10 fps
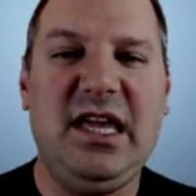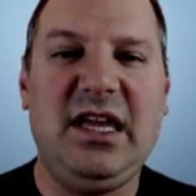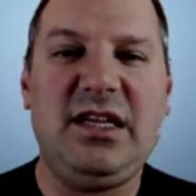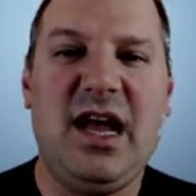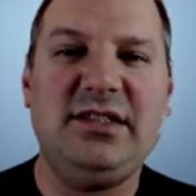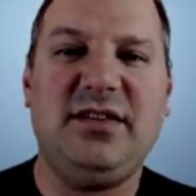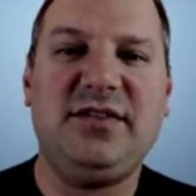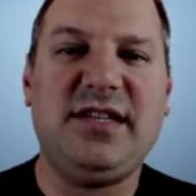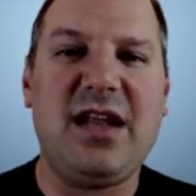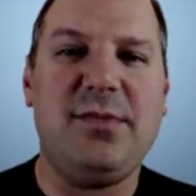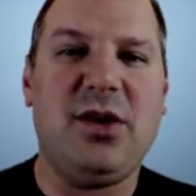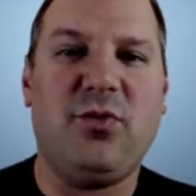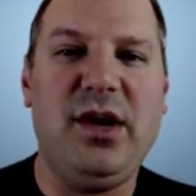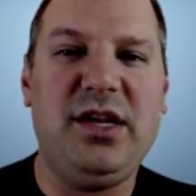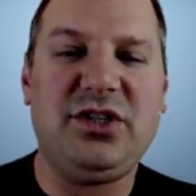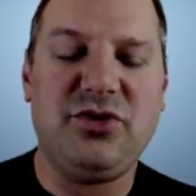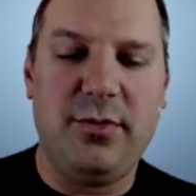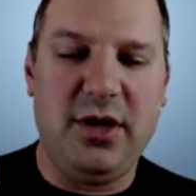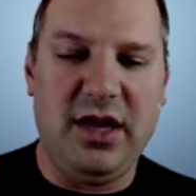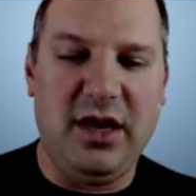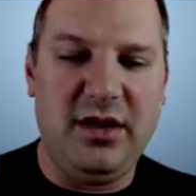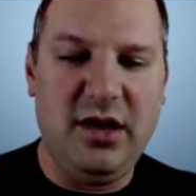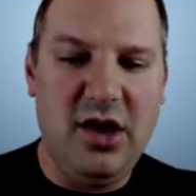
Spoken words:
gigatons of sediment redistributed,